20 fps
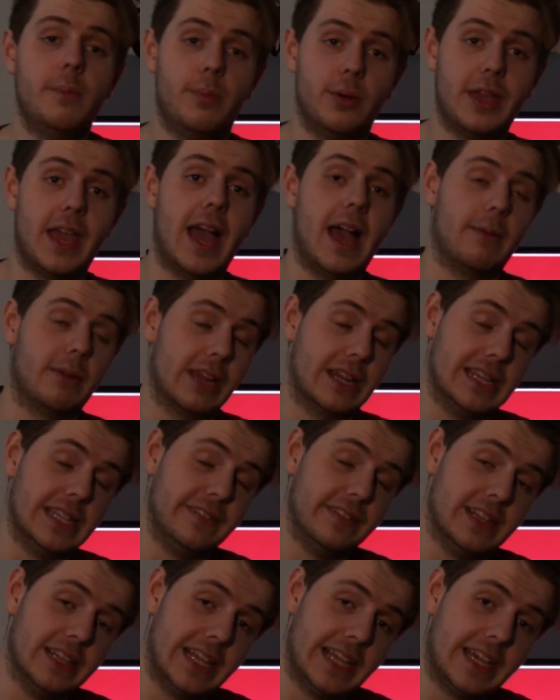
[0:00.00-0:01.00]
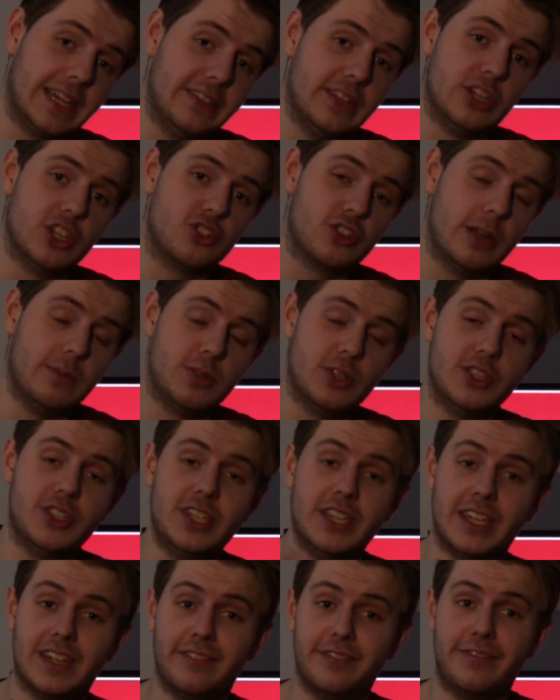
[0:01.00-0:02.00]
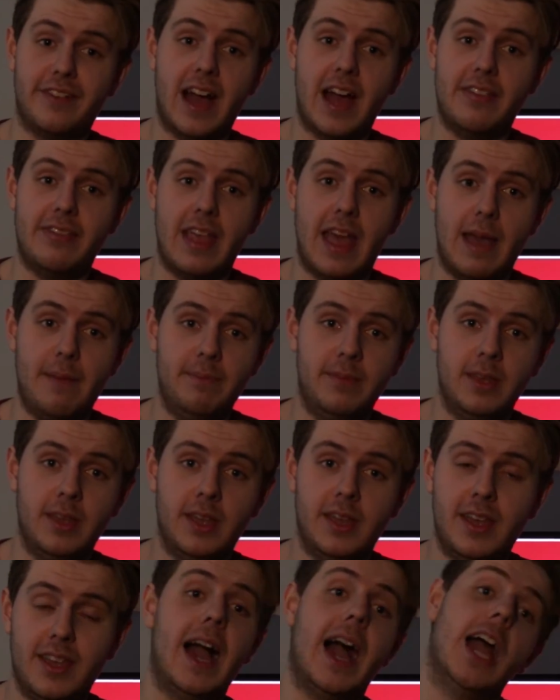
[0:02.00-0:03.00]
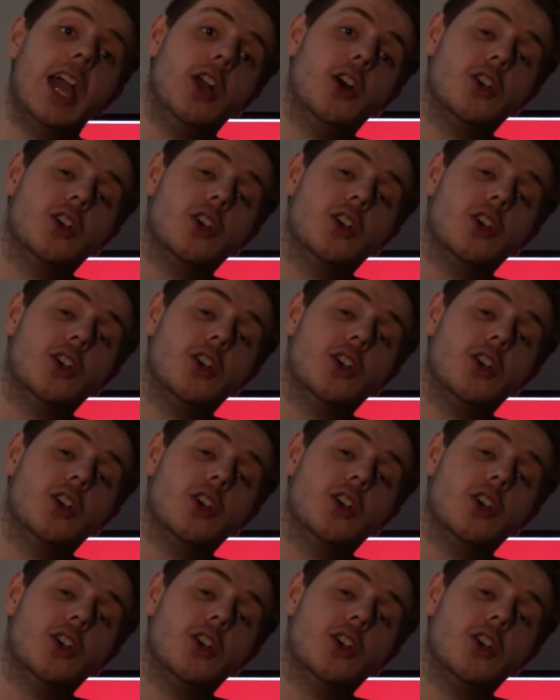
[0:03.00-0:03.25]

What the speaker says: But yeah, I'm going to leave a link in the description so you can find them. I